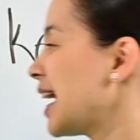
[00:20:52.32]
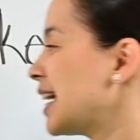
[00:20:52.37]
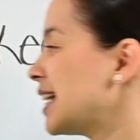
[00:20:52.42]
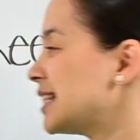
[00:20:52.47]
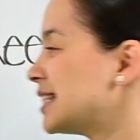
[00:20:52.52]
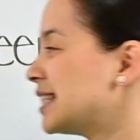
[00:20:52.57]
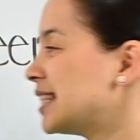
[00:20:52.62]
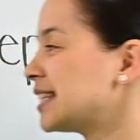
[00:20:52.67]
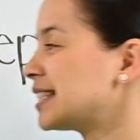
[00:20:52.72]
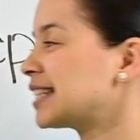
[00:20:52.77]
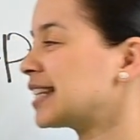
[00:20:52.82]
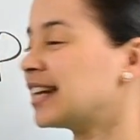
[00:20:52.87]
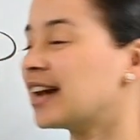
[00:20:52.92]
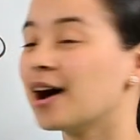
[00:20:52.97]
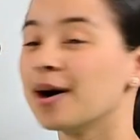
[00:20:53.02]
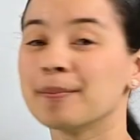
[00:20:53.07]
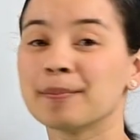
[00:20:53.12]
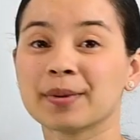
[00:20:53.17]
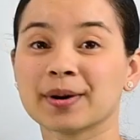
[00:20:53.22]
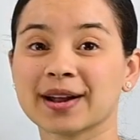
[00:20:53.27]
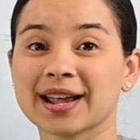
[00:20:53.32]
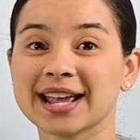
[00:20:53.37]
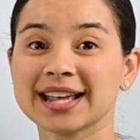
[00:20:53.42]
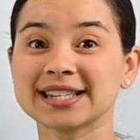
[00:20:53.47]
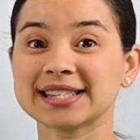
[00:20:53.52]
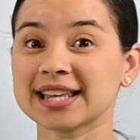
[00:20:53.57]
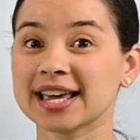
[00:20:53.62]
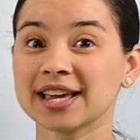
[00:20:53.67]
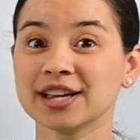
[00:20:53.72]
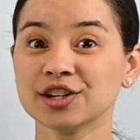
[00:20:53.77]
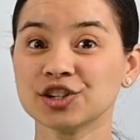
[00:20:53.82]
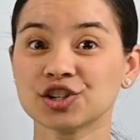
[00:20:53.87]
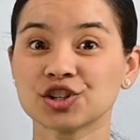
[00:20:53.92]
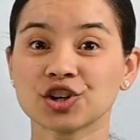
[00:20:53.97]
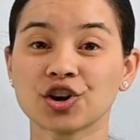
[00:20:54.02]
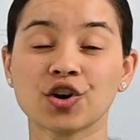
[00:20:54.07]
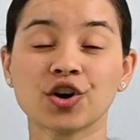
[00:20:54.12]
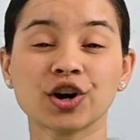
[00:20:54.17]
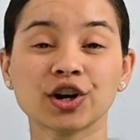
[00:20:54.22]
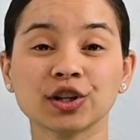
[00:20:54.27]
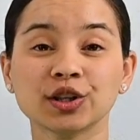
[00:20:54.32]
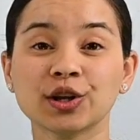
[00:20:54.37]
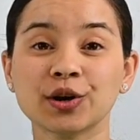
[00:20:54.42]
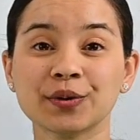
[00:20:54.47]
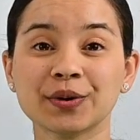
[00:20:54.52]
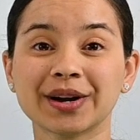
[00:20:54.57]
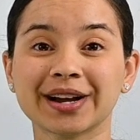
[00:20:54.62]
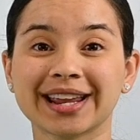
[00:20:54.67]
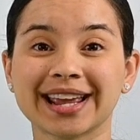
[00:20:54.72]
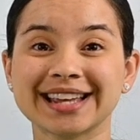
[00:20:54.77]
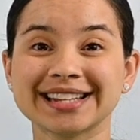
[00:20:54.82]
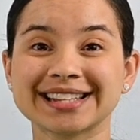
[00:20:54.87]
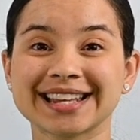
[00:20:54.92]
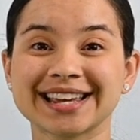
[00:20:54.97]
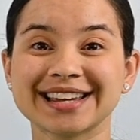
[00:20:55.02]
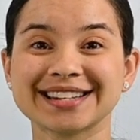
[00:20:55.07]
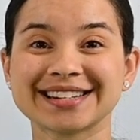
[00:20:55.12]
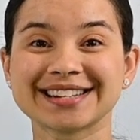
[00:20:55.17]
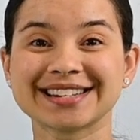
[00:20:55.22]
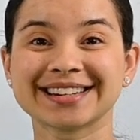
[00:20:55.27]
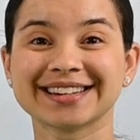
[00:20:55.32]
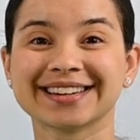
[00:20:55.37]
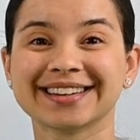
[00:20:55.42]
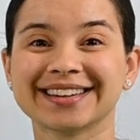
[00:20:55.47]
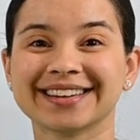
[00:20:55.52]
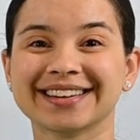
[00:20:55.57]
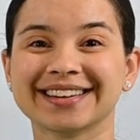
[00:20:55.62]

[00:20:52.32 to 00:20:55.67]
Is this an uppercase H or a lowercase h?